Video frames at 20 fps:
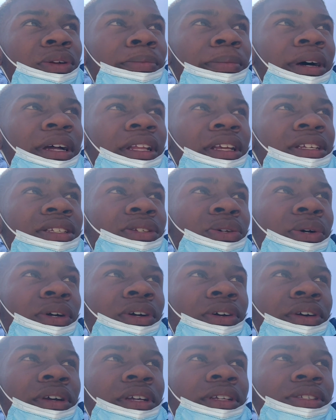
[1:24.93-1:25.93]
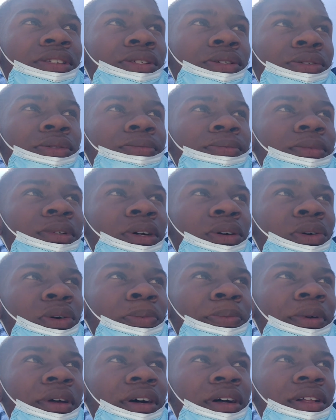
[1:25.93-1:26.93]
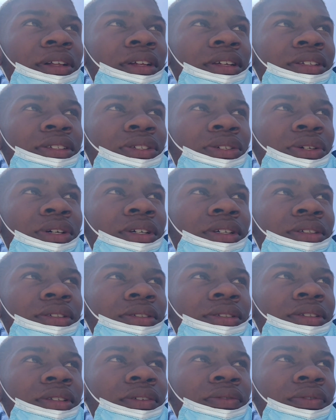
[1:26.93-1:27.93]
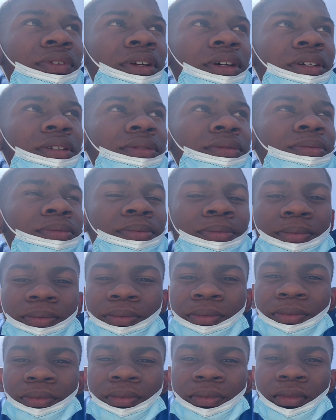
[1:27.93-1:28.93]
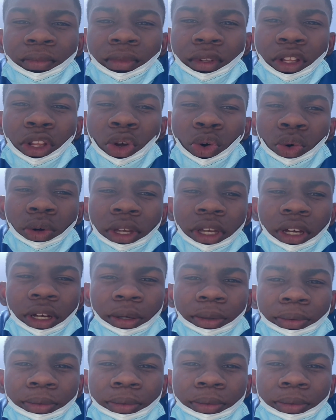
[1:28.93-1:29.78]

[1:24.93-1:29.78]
My day is going great, so I hope y'all enjoy the vlog. Don't care.